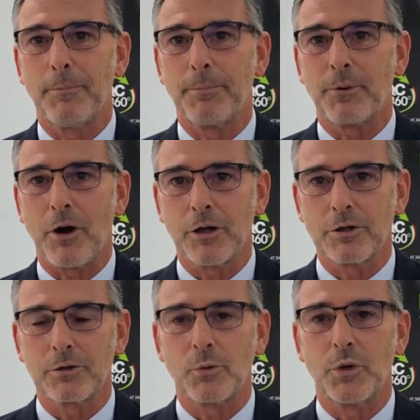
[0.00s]

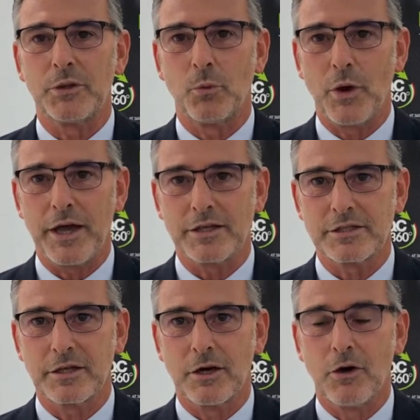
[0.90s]
product with
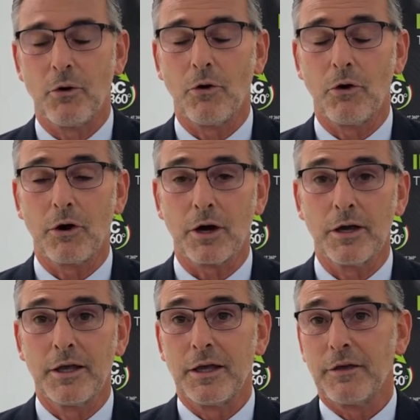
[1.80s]
waste, or
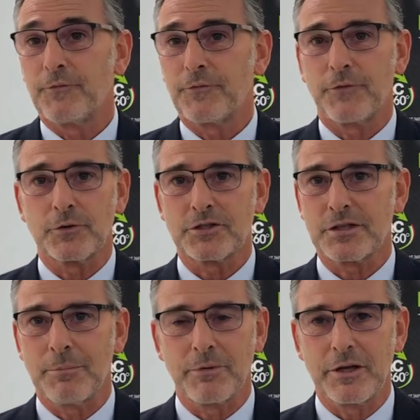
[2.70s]
if for
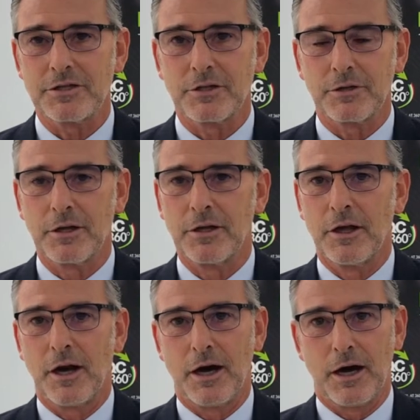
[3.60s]
some reason
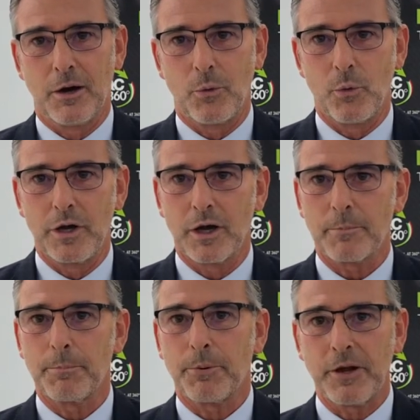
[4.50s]
we
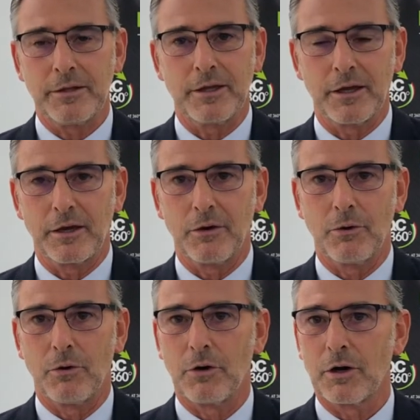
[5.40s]
are printing
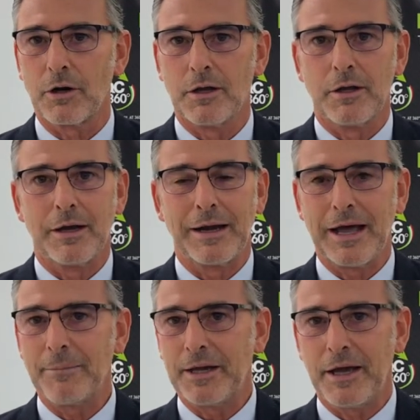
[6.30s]
or
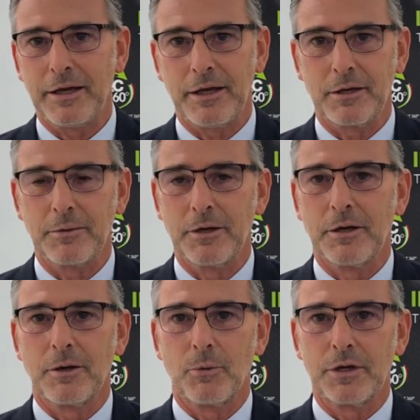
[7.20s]
laminating
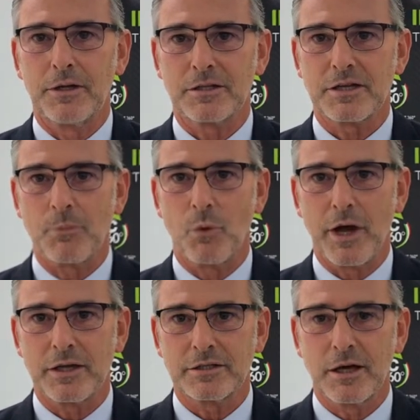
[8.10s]
with some
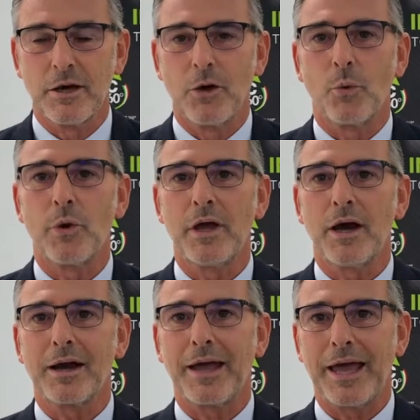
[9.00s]
waste, we
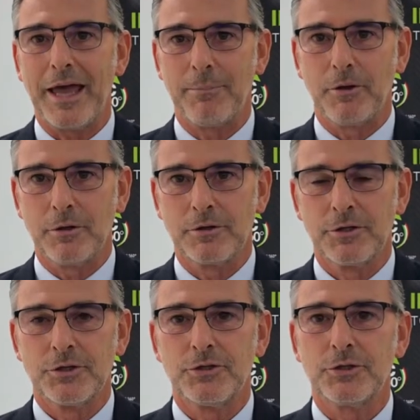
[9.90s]
are able
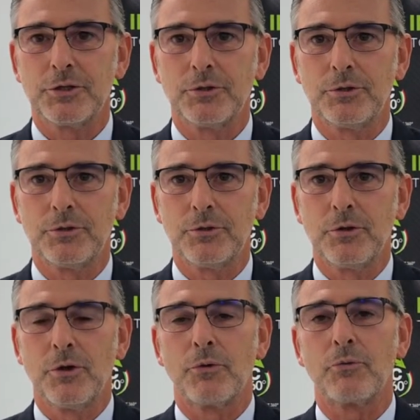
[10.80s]
to
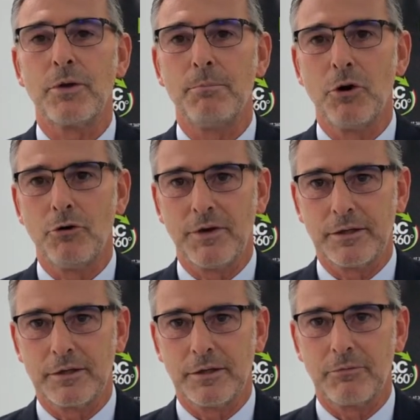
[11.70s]
remove
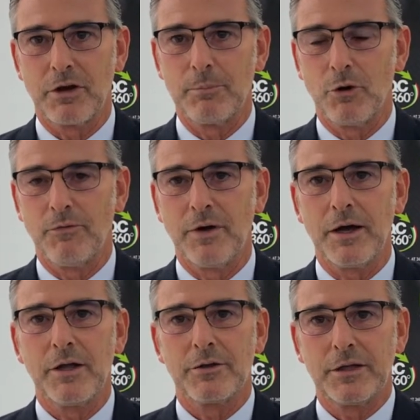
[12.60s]

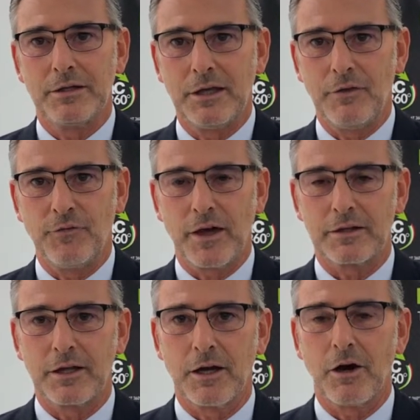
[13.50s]
the
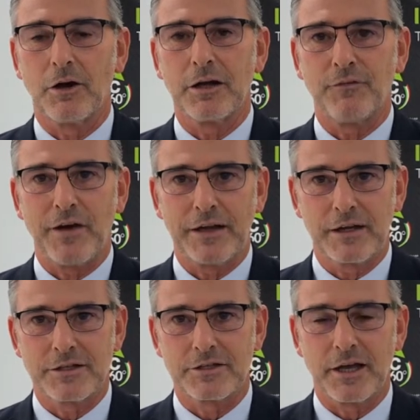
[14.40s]
defect on a
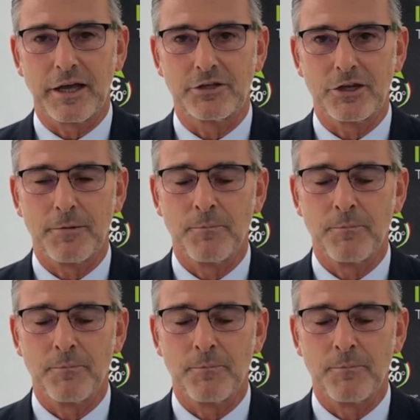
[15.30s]
final stage.